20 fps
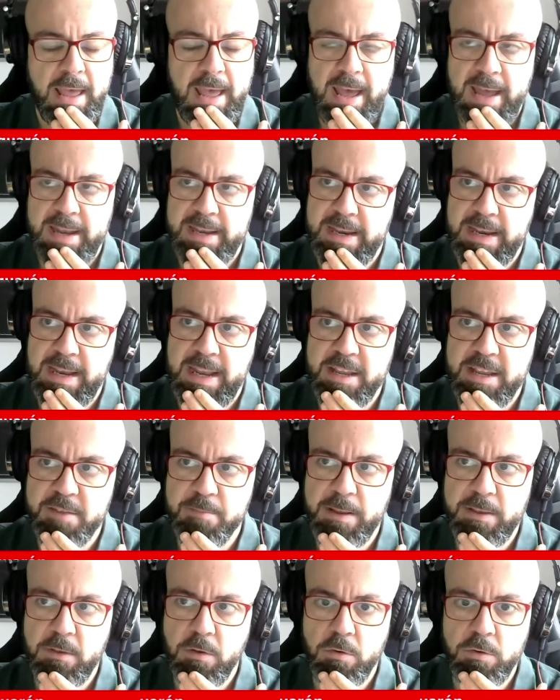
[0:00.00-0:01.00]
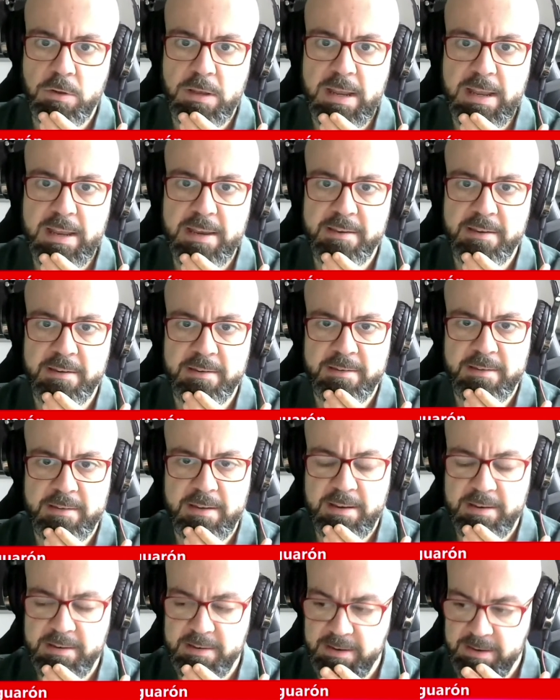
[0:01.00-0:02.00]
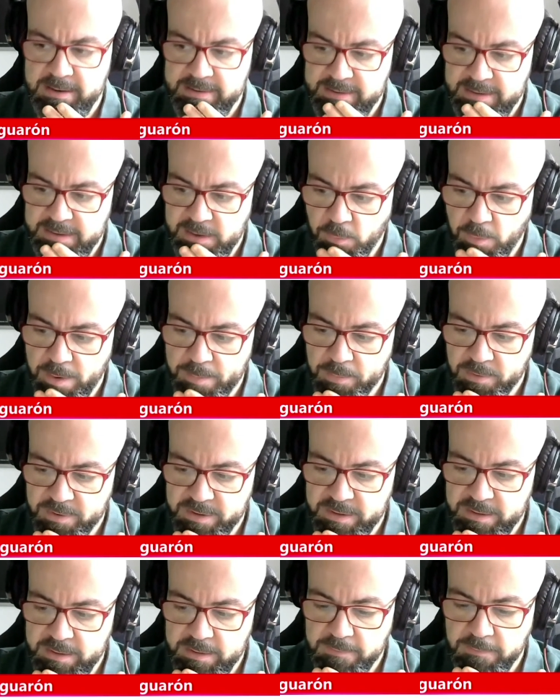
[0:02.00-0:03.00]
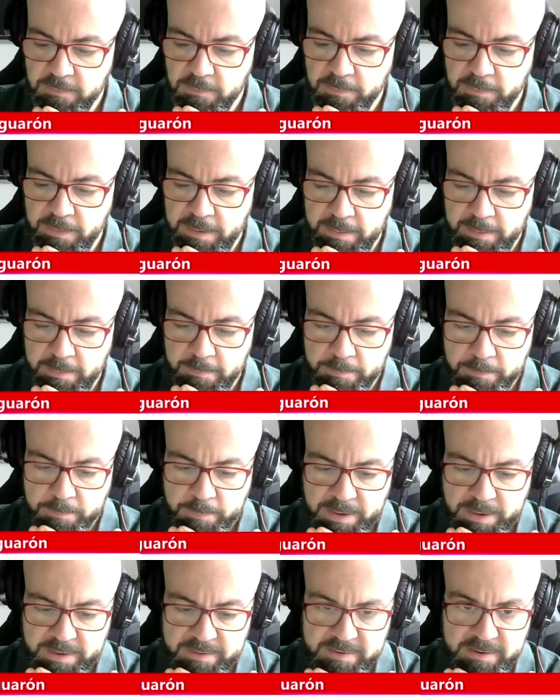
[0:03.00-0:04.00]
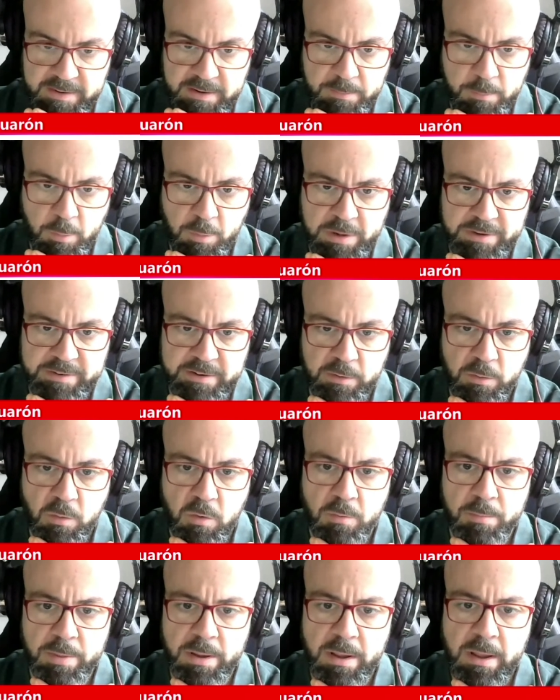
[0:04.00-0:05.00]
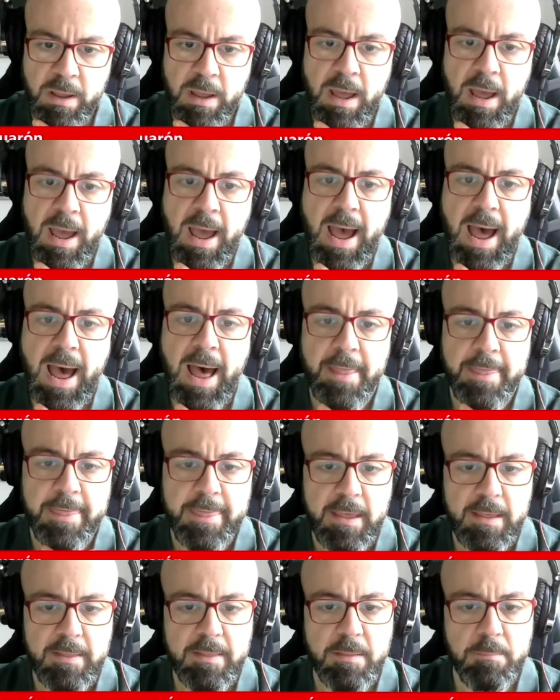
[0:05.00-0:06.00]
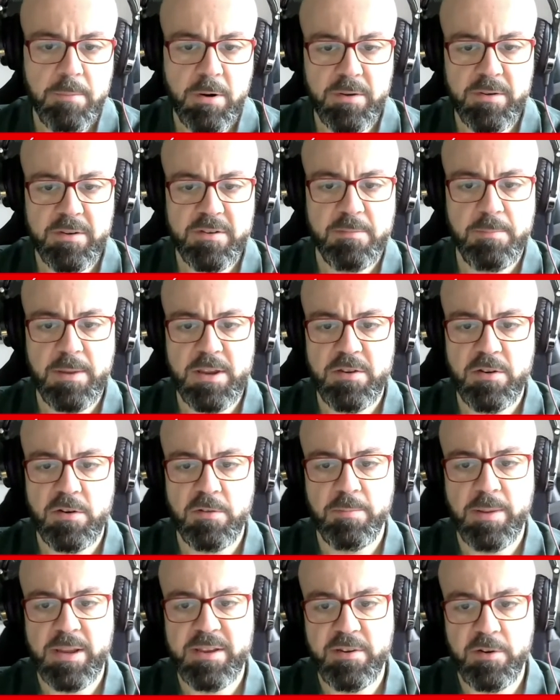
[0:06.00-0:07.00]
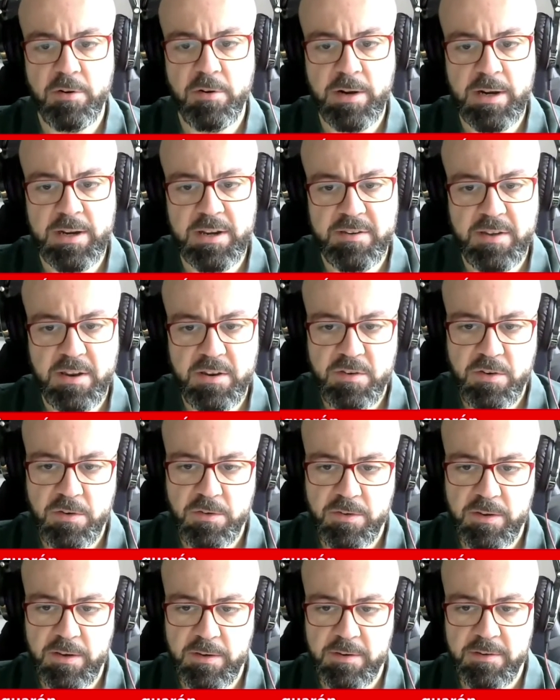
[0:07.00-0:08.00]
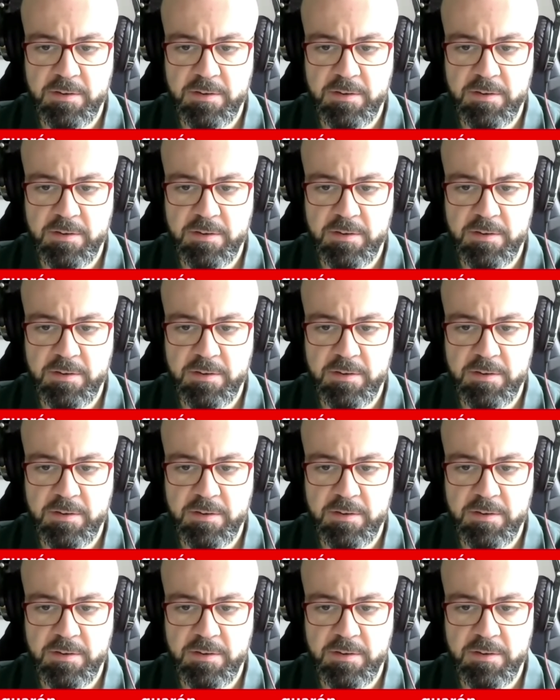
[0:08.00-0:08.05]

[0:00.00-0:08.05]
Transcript: And last but not least, as a representative of a patient advocacy group, I think the participation of patient organizations in